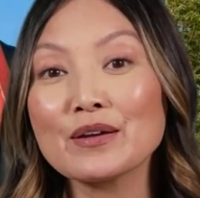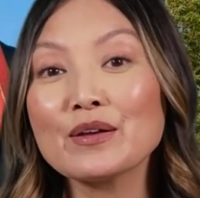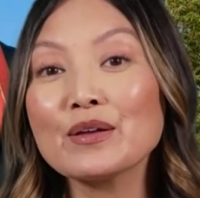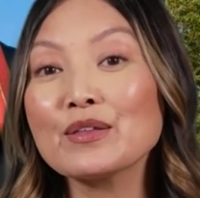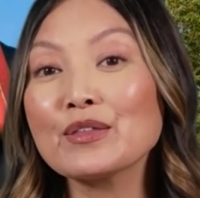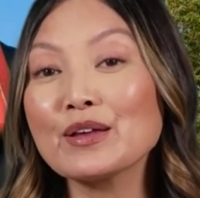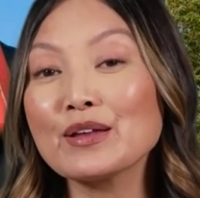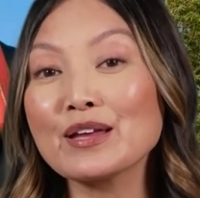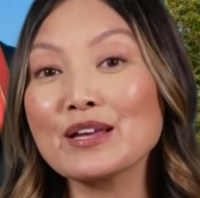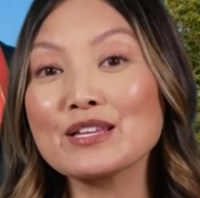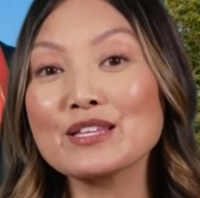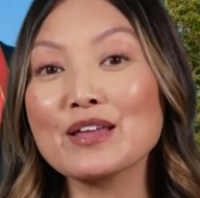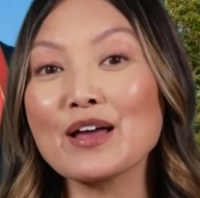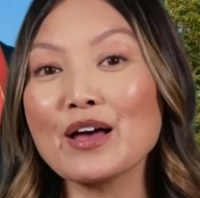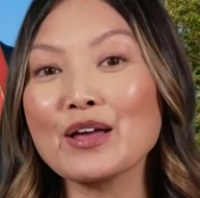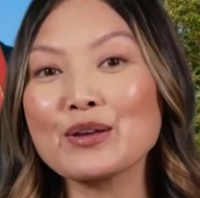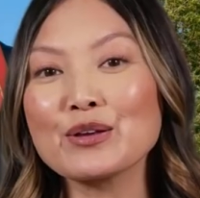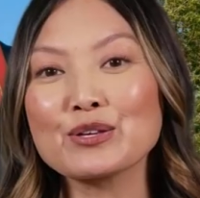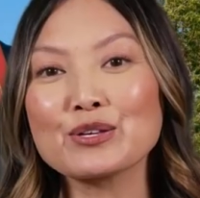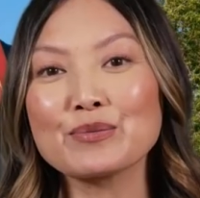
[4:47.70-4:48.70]
Filling
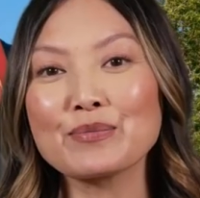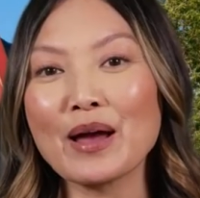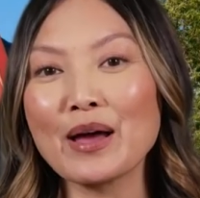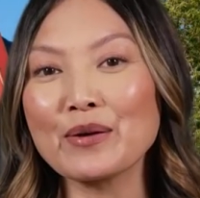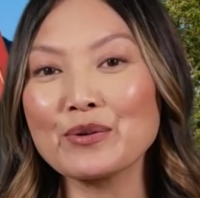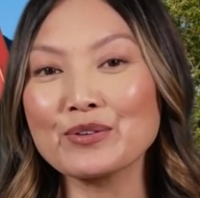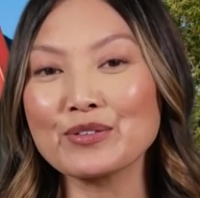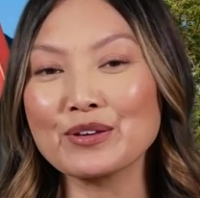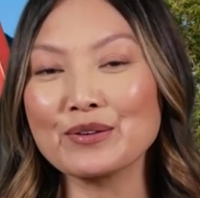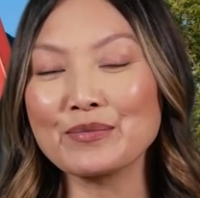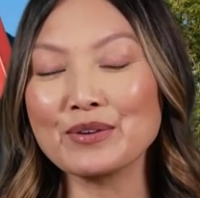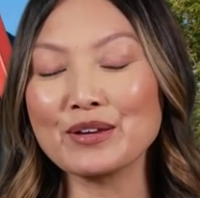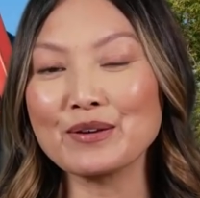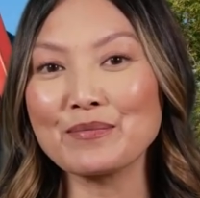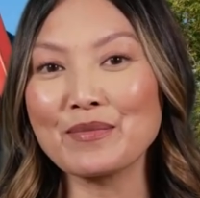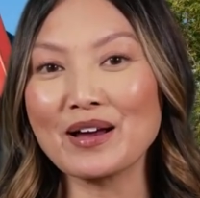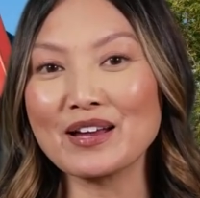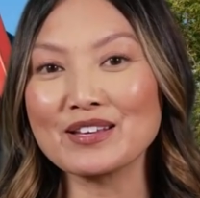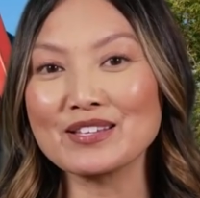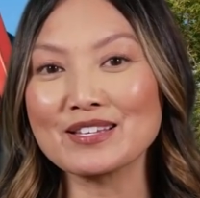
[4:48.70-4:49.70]
silos rapidly
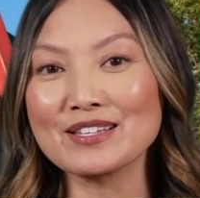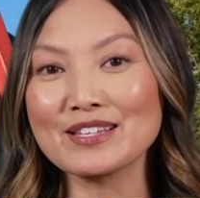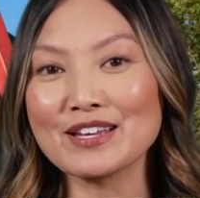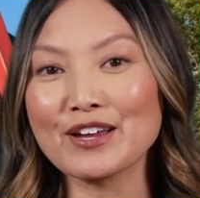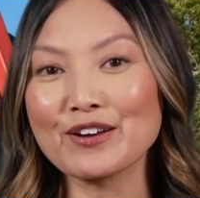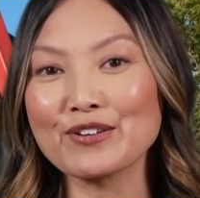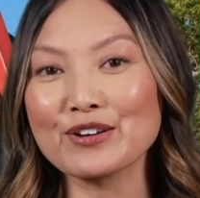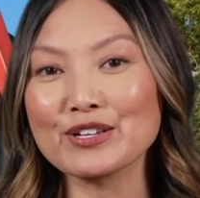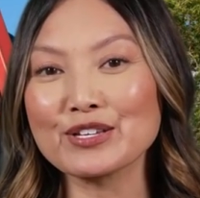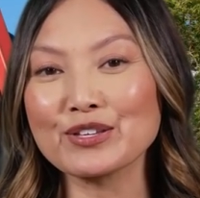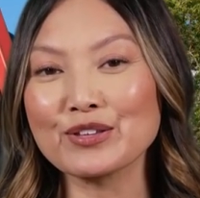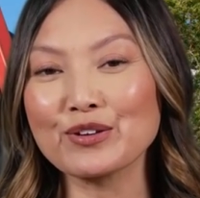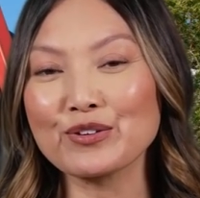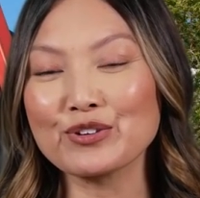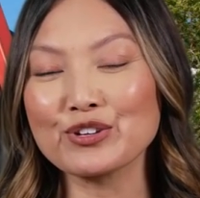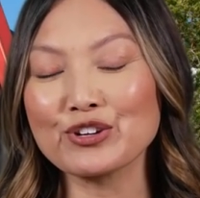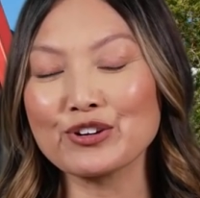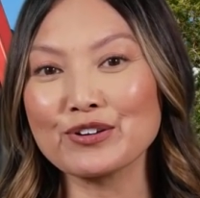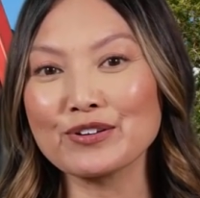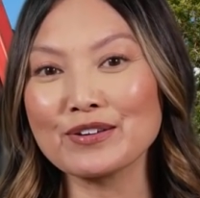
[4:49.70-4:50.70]
minimizes air
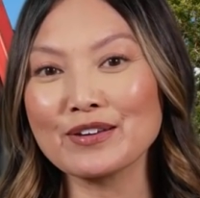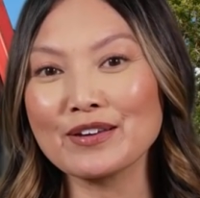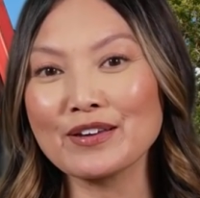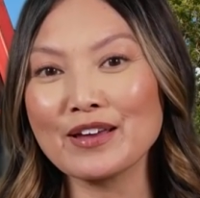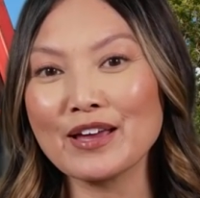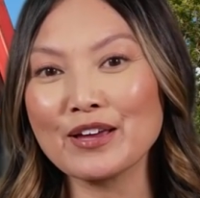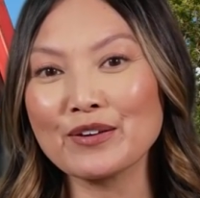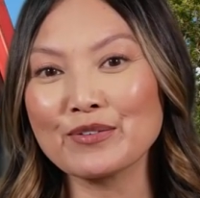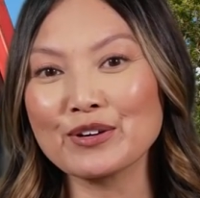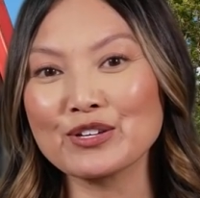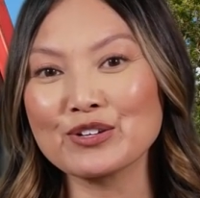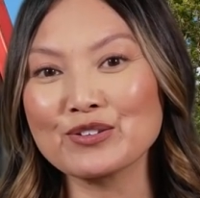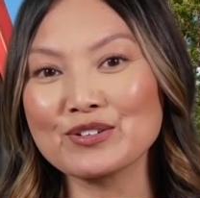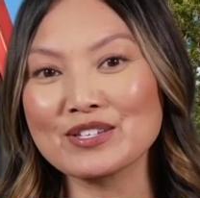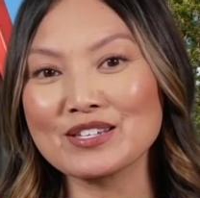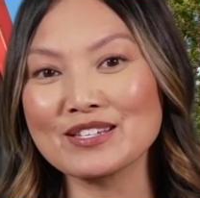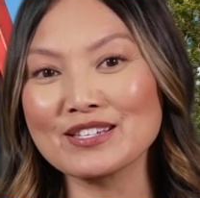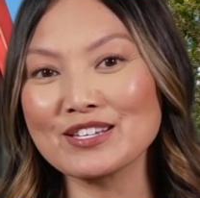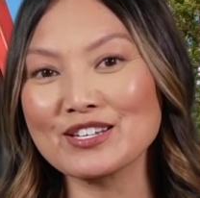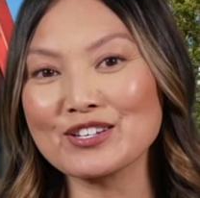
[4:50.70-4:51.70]
exposure and
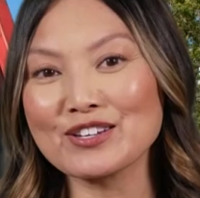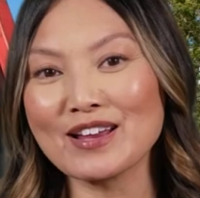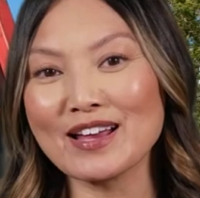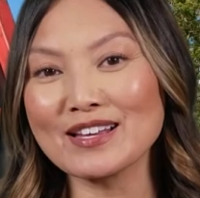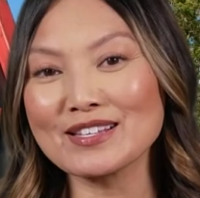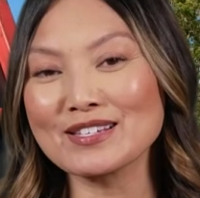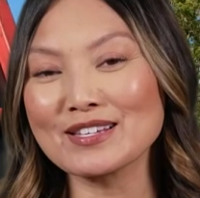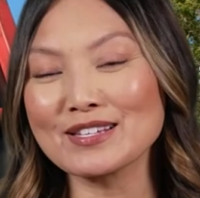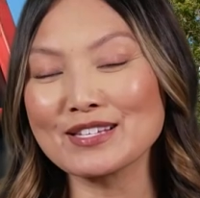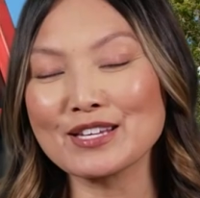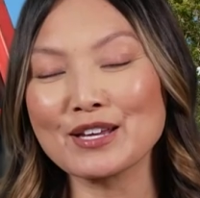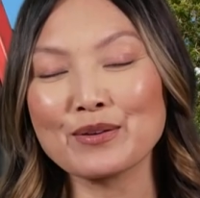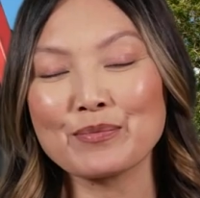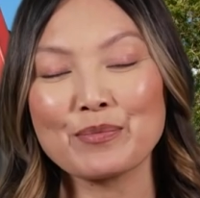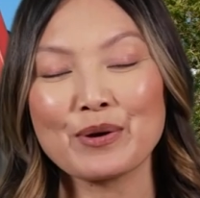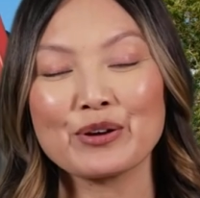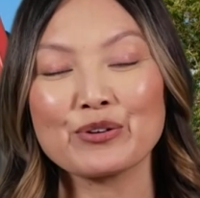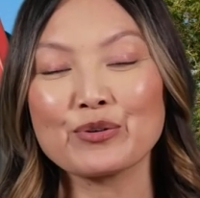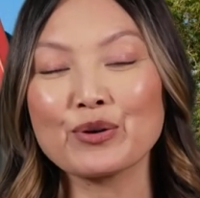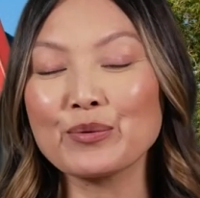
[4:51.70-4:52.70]
reduces the chances of
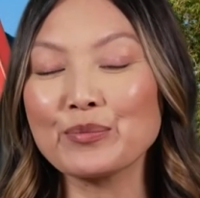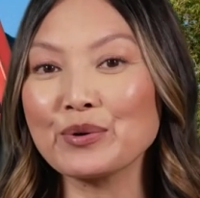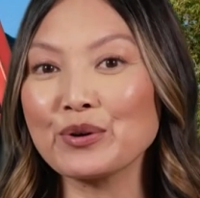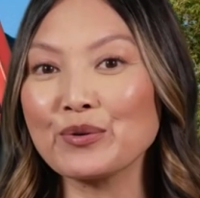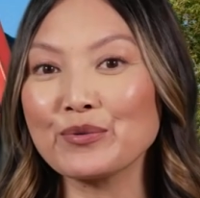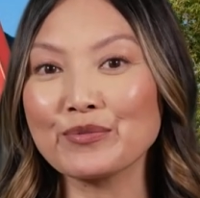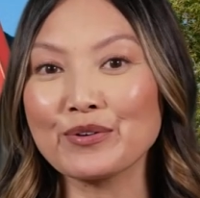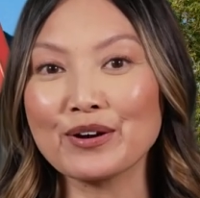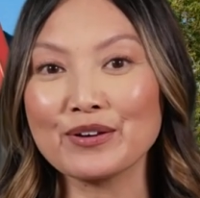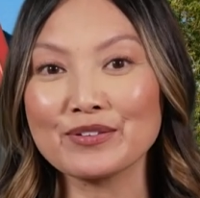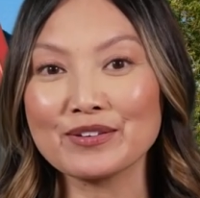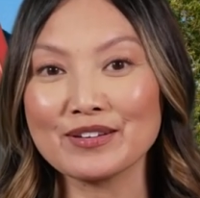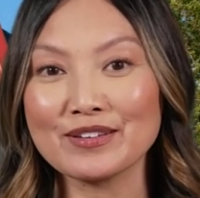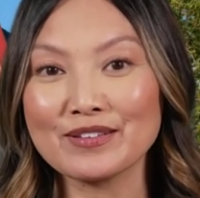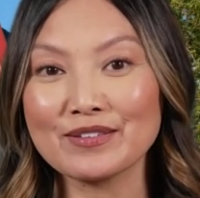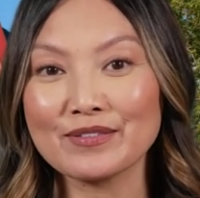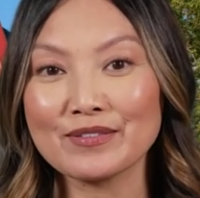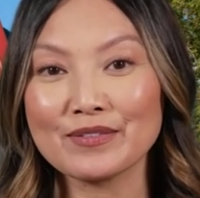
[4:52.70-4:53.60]
microbial growth.